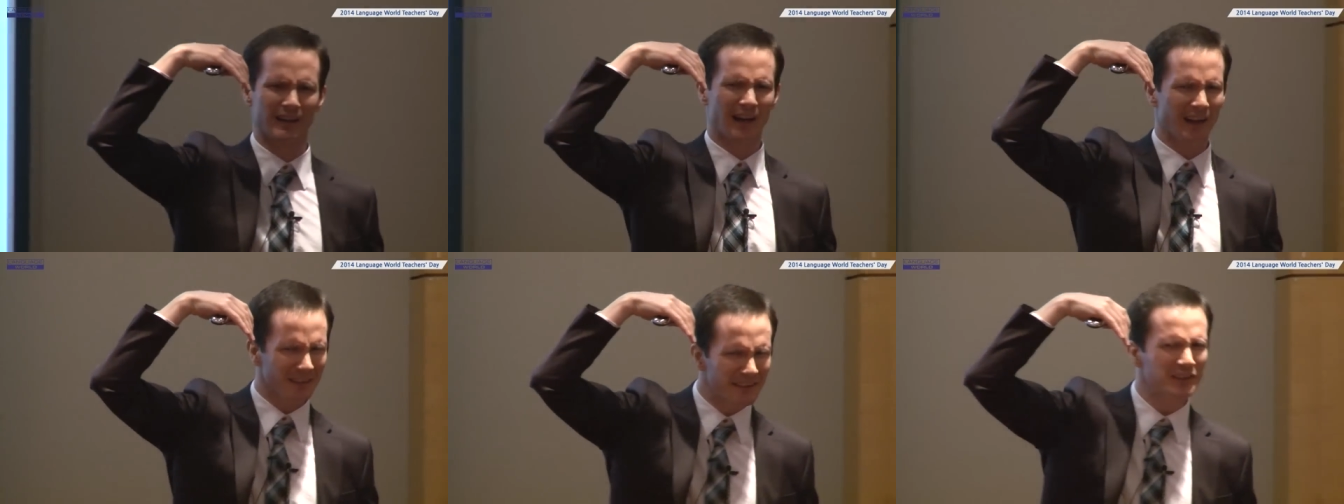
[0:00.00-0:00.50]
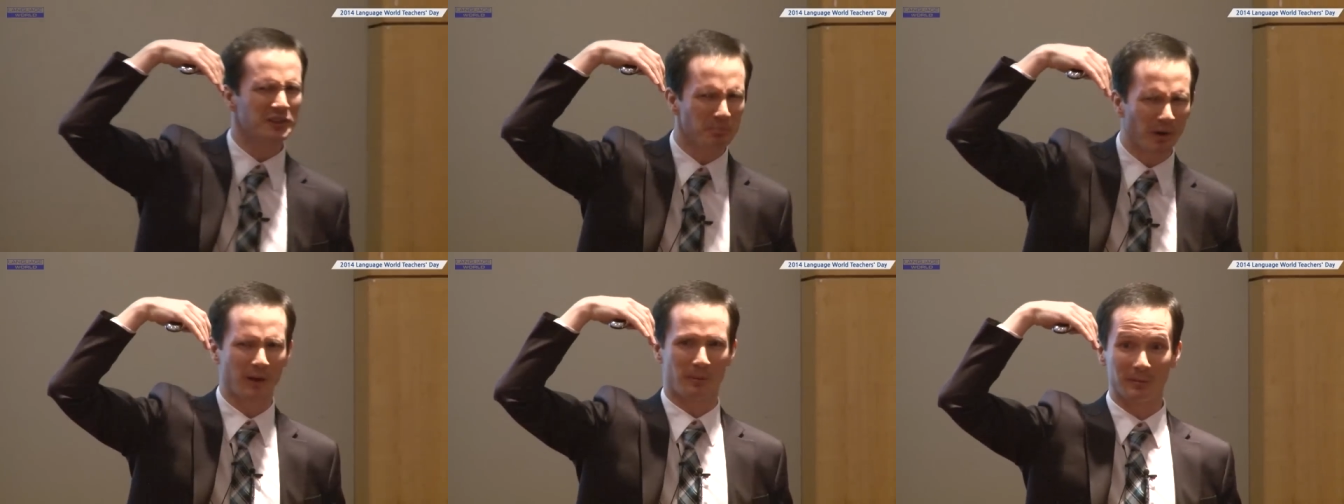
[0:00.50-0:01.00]
I think you
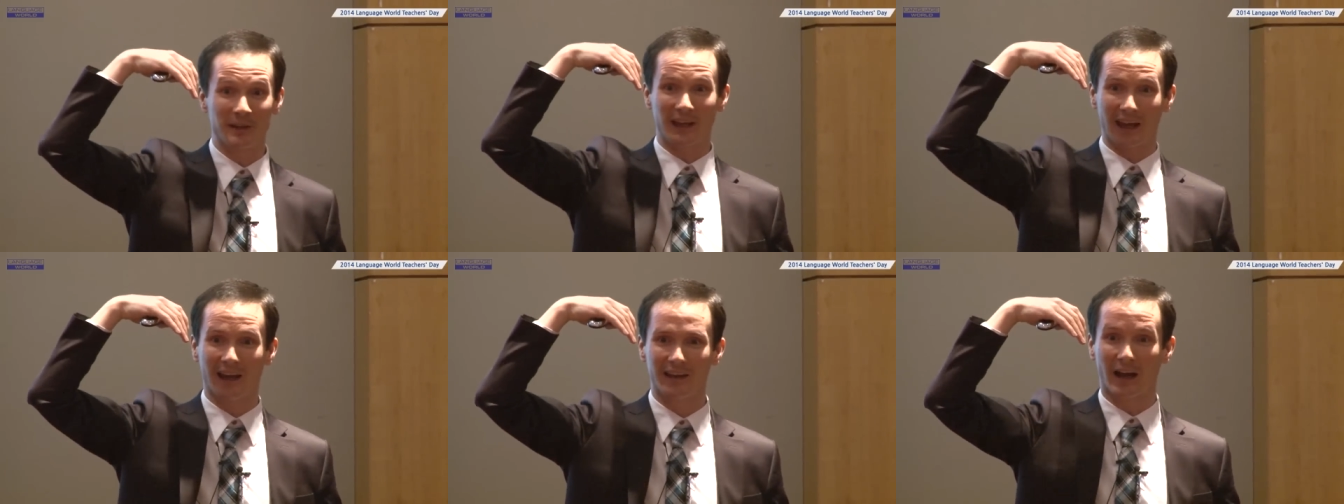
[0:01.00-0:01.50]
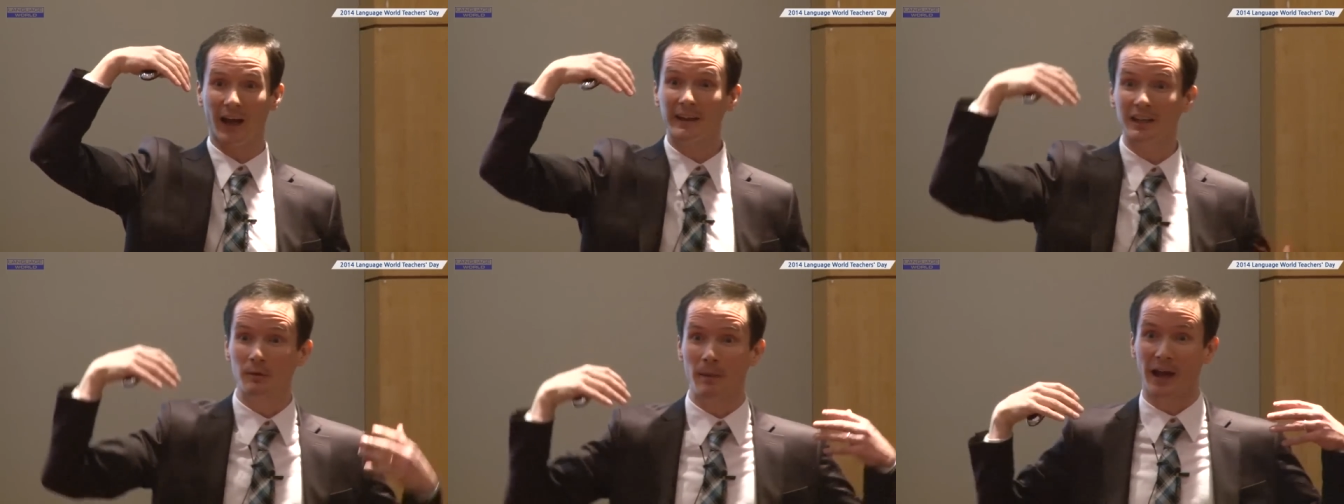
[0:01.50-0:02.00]
probably can. I
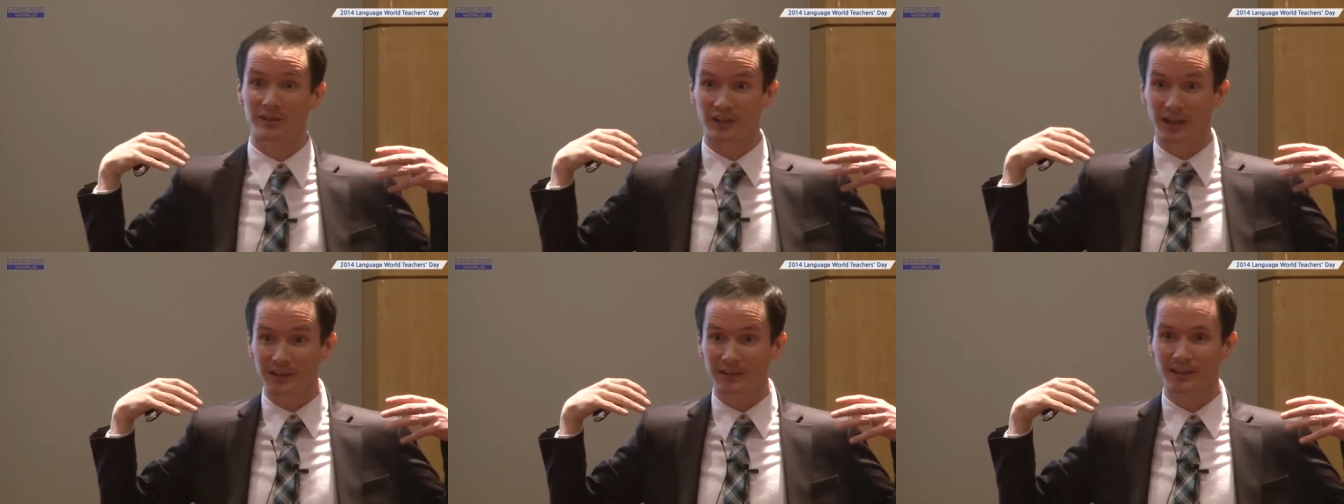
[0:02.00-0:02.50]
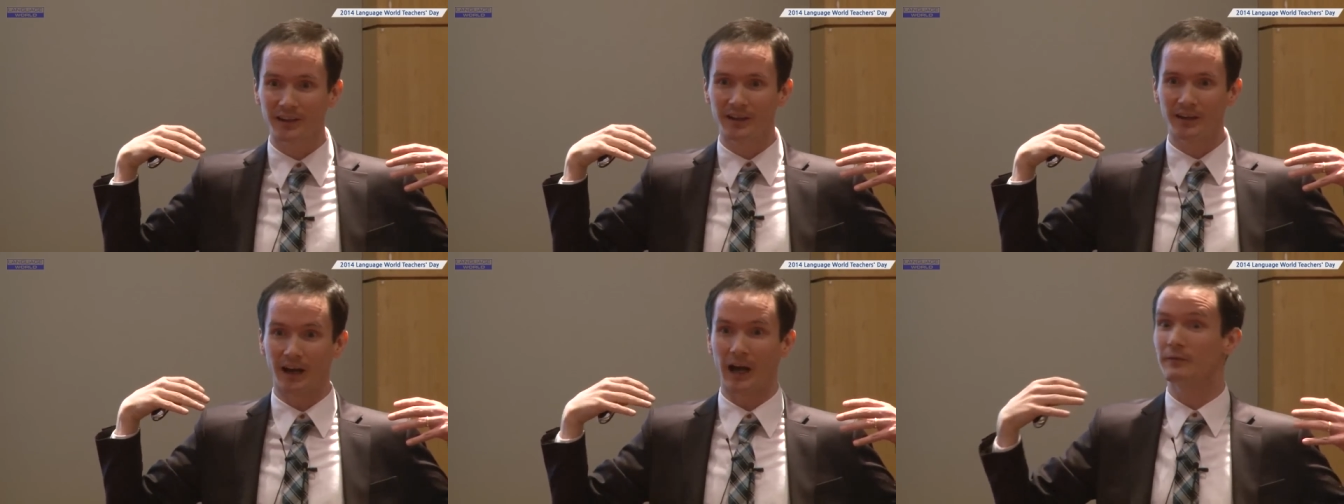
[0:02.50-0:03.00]
can imagine it.
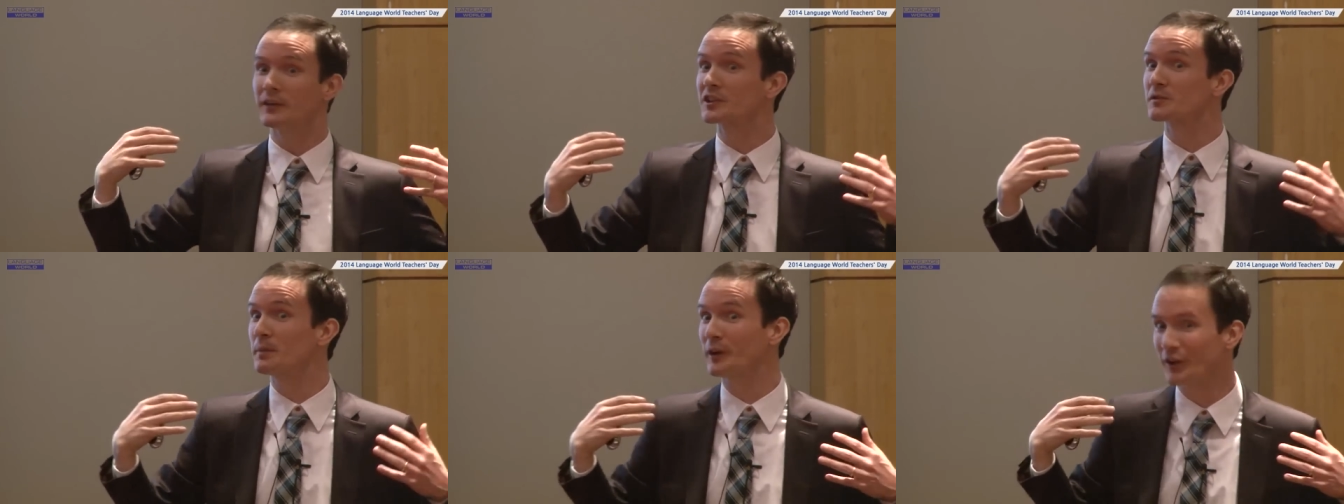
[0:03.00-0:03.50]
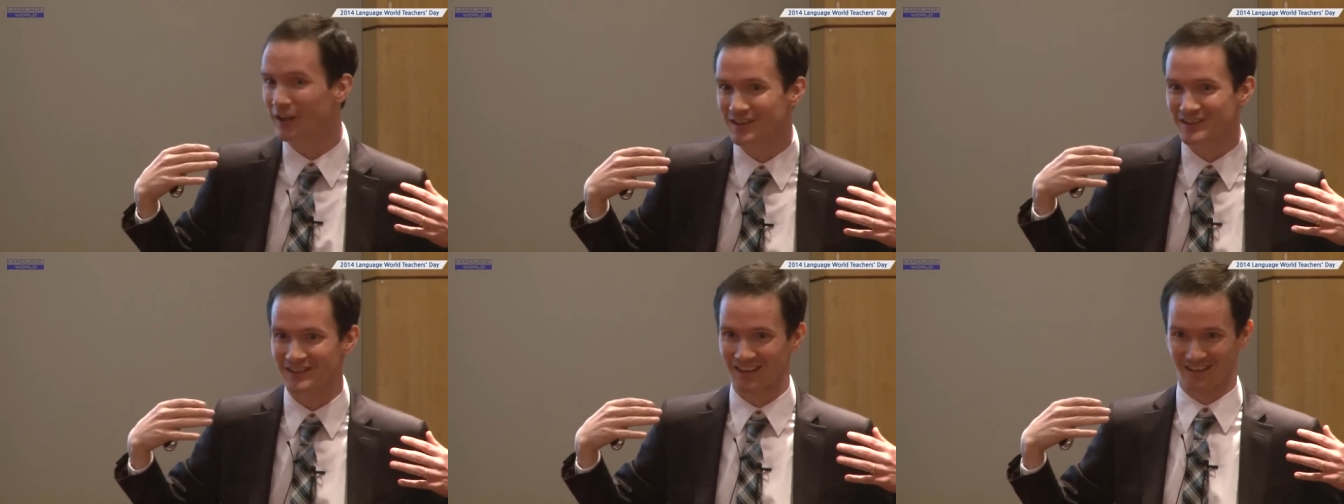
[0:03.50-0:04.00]
I've
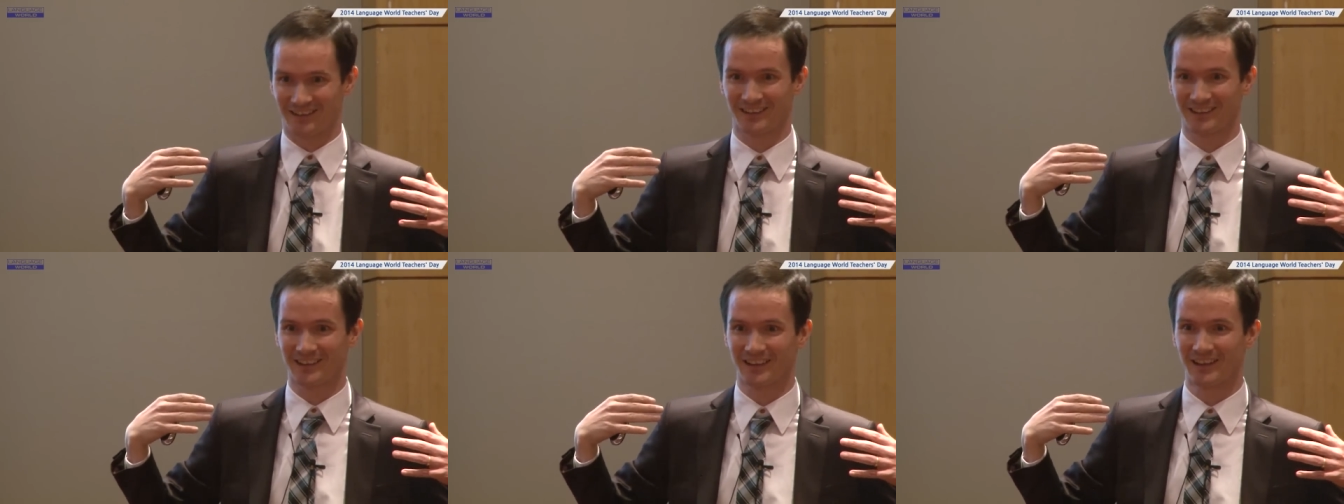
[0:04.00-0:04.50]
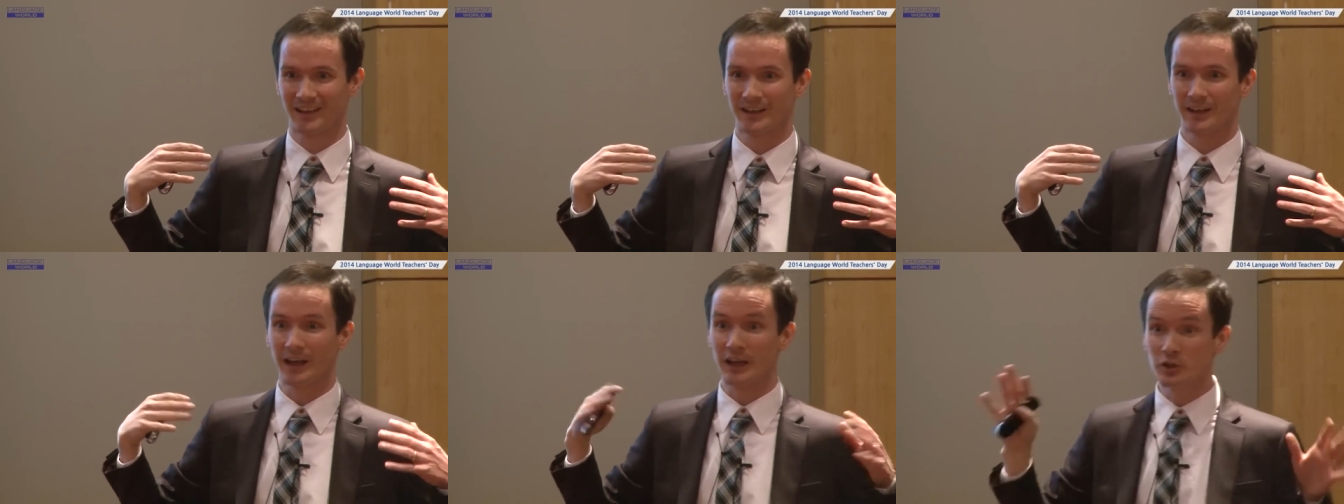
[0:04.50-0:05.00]
experienced it.
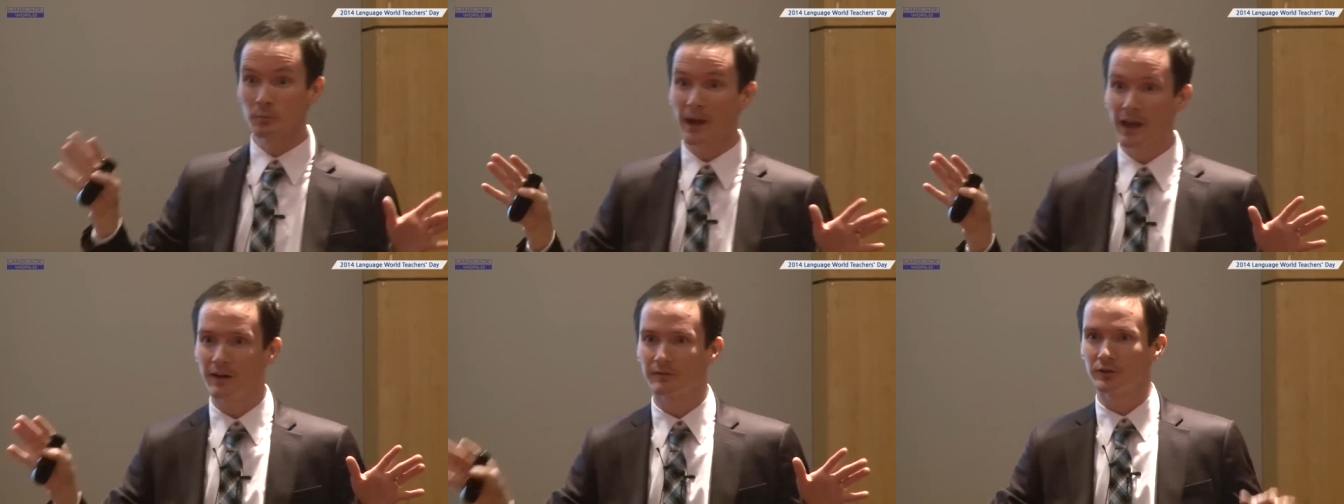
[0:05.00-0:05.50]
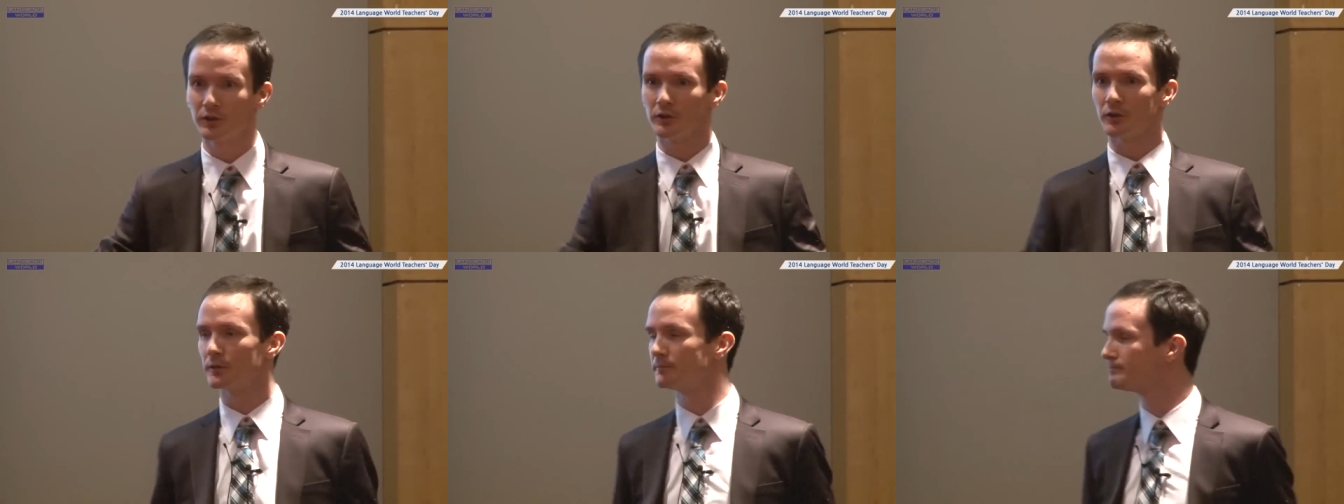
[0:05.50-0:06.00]
And you may have
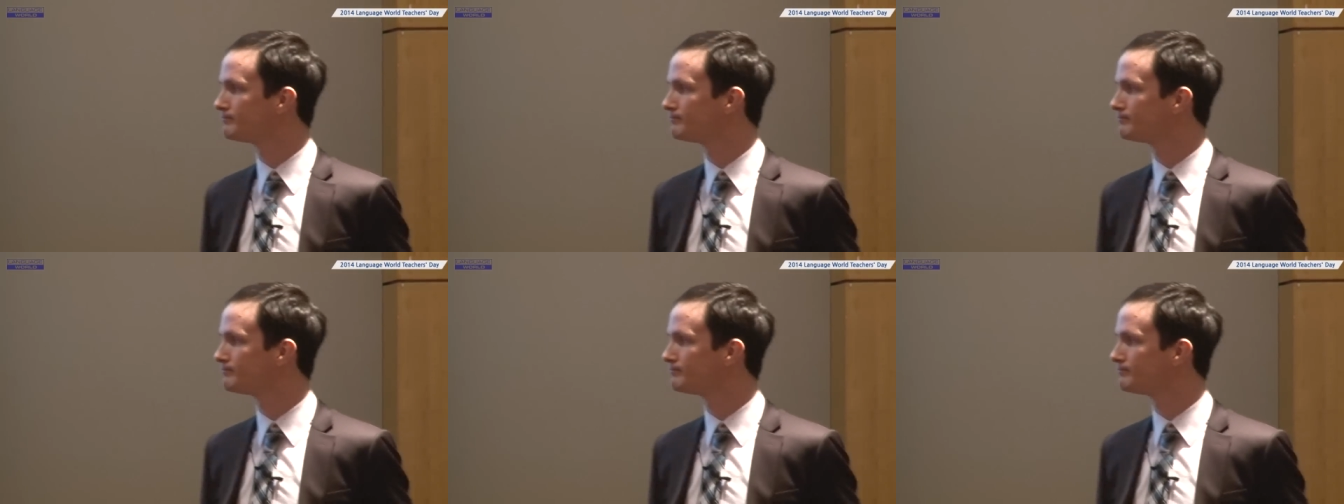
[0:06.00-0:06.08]
too.